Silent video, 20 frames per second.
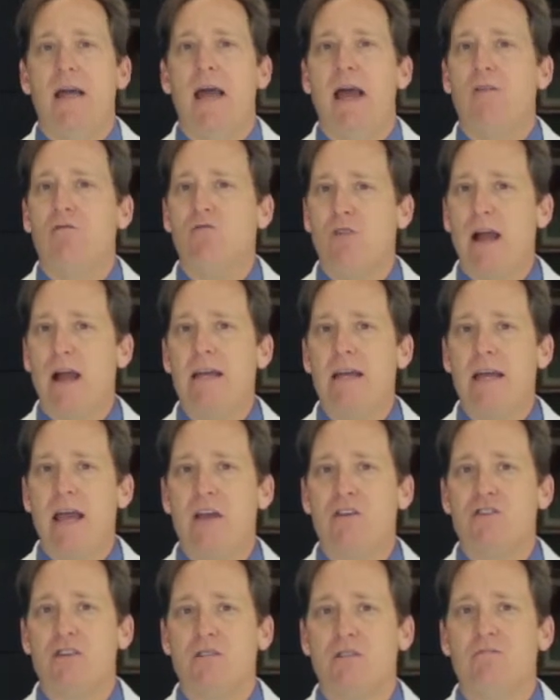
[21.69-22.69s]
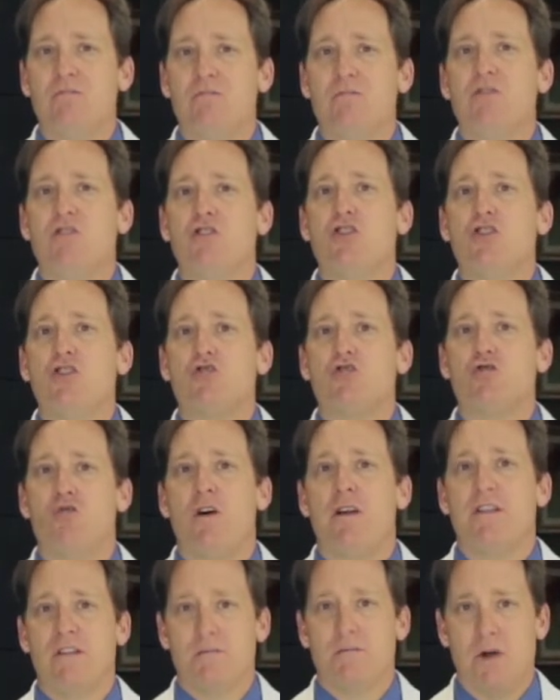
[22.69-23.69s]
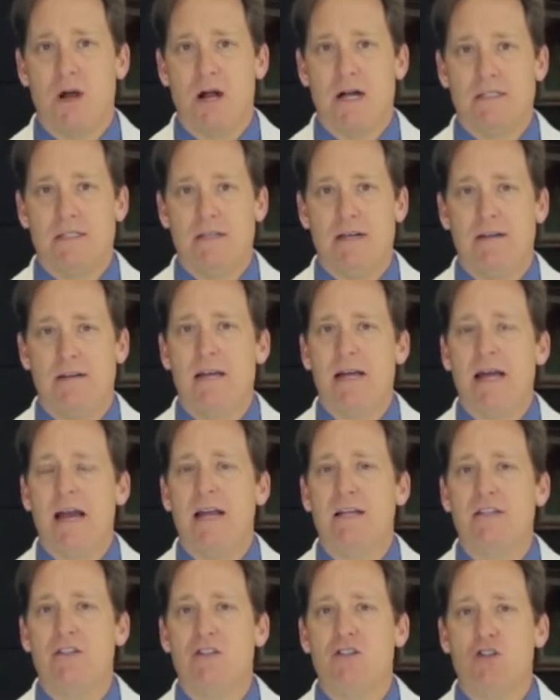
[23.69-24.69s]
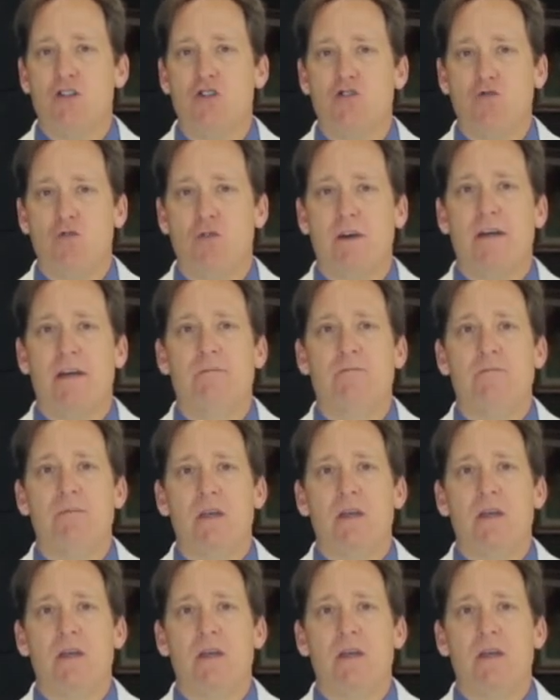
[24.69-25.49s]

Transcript: and radiation destroys the prostate. How does it destroy it?